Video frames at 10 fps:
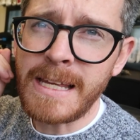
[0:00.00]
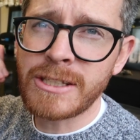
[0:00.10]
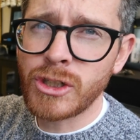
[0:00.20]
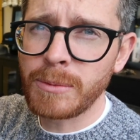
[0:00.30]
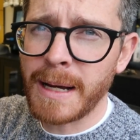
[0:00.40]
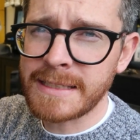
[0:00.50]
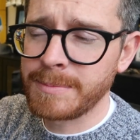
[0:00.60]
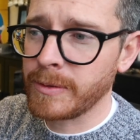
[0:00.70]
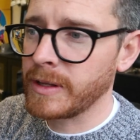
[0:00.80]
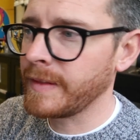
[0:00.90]
it's a good
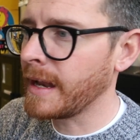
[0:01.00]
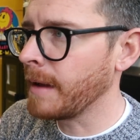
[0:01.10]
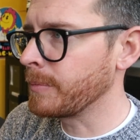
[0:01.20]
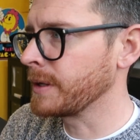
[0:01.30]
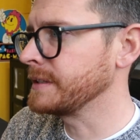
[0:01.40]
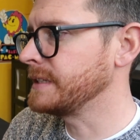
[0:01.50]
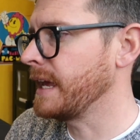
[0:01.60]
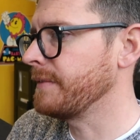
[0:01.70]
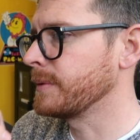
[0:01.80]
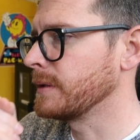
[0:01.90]
possibility that I bring the
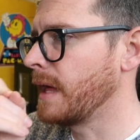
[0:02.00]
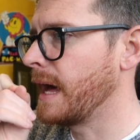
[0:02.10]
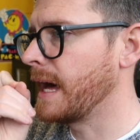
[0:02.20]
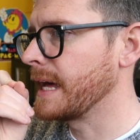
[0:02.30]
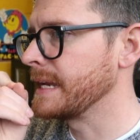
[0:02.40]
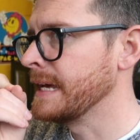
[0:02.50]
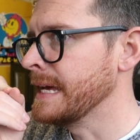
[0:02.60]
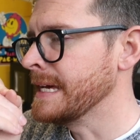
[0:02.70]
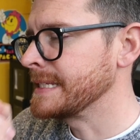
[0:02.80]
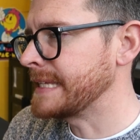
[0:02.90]
table on
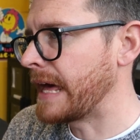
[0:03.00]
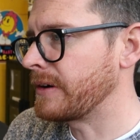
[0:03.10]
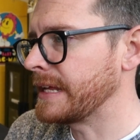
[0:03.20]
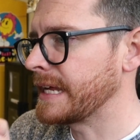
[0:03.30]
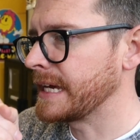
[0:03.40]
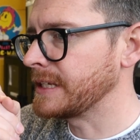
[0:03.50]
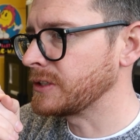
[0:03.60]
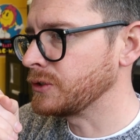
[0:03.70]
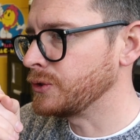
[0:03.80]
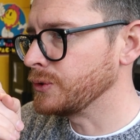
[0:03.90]
Saturday
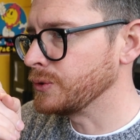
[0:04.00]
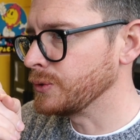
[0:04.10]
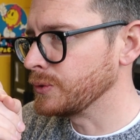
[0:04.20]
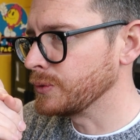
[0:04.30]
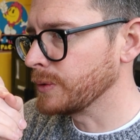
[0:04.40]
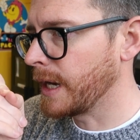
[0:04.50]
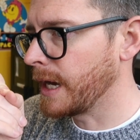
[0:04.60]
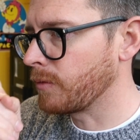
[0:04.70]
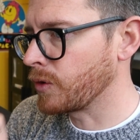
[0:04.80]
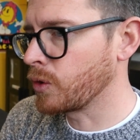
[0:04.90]
night to
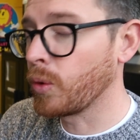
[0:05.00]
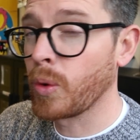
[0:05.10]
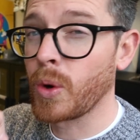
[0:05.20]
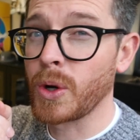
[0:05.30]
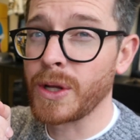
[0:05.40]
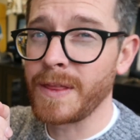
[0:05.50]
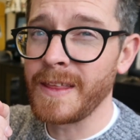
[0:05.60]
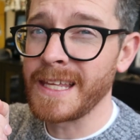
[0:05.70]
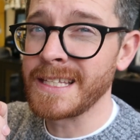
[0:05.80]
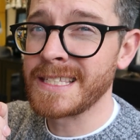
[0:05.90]
uh, record
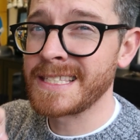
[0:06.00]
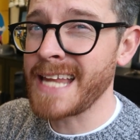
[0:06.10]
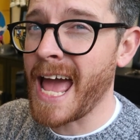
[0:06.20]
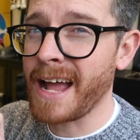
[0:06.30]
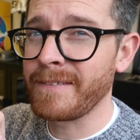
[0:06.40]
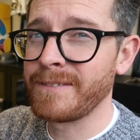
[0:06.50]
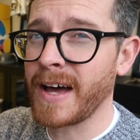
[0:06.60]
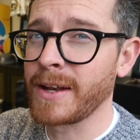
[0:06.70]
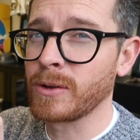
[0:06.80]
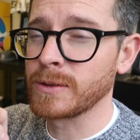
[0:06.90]
the stack
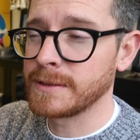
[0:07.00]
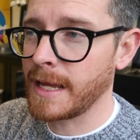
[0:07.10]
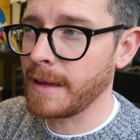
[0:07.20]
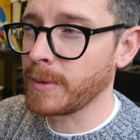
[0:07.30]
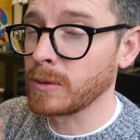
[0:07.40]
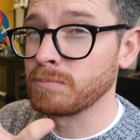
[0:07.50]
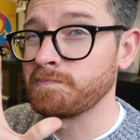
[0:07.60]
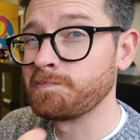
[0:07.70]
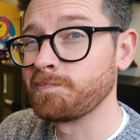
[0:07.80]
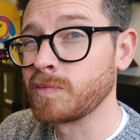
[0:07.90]
final table.
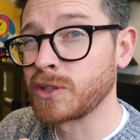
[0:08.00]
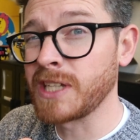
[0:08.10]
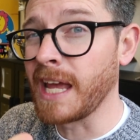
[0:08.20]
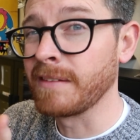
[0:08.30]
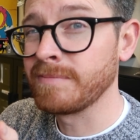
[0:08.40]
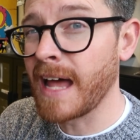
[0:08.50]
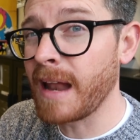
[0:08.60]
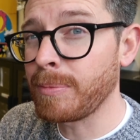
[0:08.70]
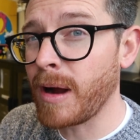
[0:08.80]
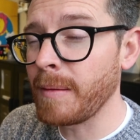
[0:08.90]
We'll see.
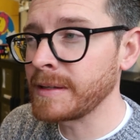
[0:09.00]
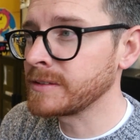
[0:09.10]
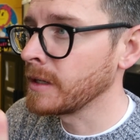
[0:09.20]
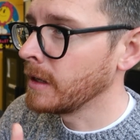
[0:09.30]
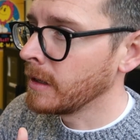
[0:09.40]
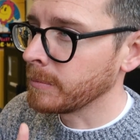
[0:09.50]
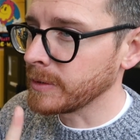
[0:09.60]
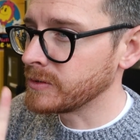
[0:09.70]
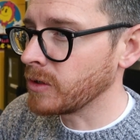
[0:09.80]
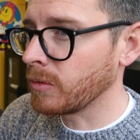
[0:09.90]
Not a promise.
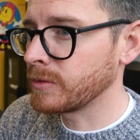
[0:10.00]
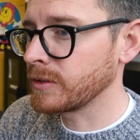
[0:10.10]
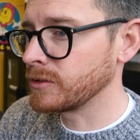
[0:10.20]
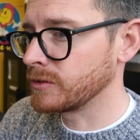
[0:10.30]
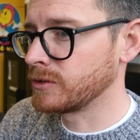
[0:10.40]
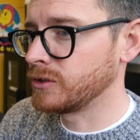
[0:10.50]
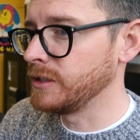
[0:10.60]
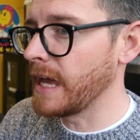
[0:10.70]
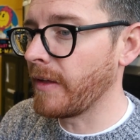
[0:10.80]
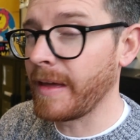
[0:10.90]
Please don't
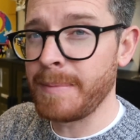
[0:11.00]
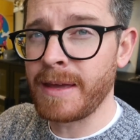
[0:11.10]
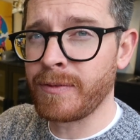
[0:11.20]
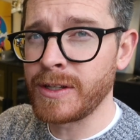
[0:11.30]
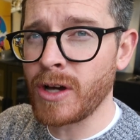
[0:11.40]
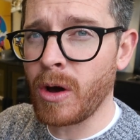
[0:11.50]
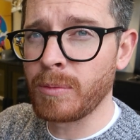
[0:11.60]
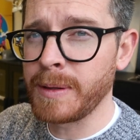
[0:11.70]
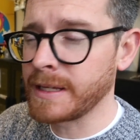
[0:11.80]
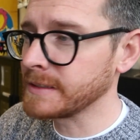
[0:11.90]
yell at me if we
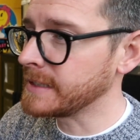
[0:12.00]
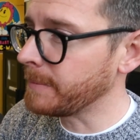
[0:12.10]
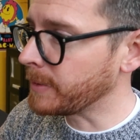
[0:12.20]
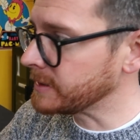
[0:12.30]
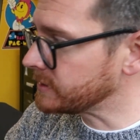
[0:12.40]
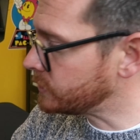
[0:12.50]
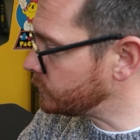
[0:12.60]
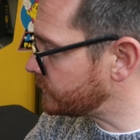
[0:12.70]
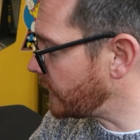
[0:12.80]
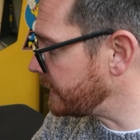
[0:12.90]
don't because that brings us
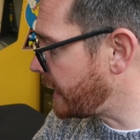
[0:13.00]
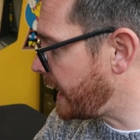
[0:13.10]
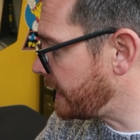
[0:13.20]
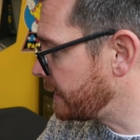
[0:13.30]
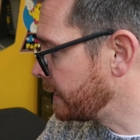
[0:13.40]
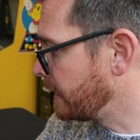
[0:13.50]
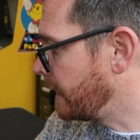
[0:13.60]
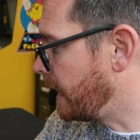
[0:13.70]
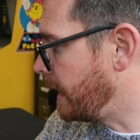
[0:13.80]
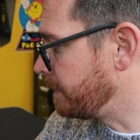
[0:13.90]
to Sunday.
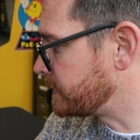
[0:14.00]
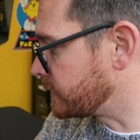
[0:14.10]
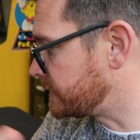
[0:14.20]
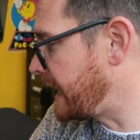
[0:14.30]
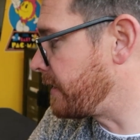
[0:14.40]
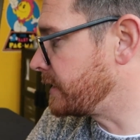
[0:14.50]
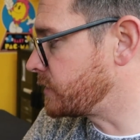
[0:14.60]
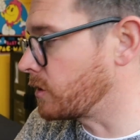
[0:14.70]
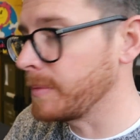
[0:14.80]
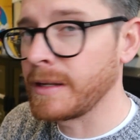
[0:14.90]
Um, so Saturday
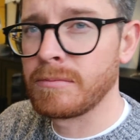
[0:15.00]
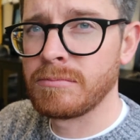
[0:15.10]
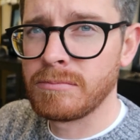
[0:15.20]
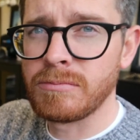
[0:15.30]
tournament,